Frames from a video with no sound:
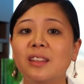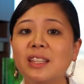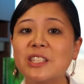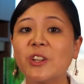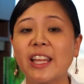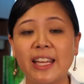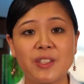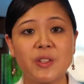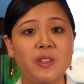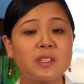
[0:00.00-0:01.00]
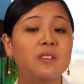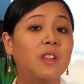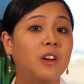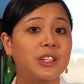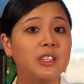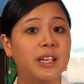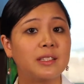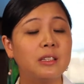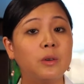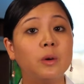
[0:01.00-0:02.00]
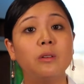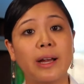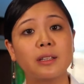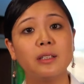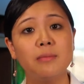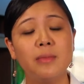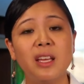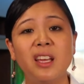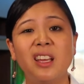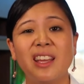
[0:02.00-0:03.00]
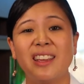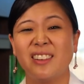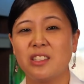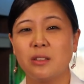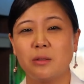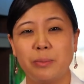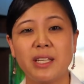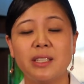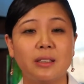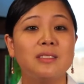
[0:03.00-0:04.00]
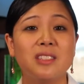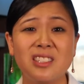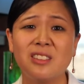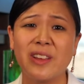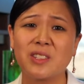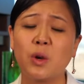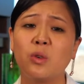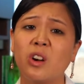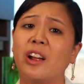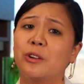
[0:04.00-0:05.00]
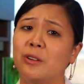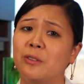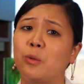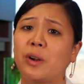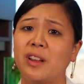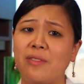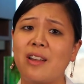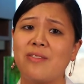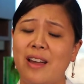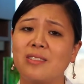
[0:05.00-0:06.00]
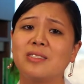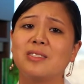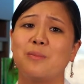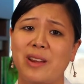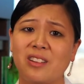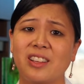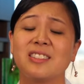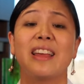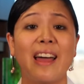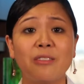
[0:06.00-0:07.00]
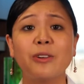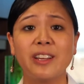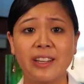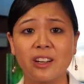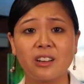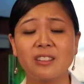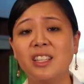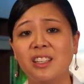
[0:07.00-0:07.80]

These are cancers of the large intestine or rectum, and it's a big deal since it affects over 145,000 Americans every year.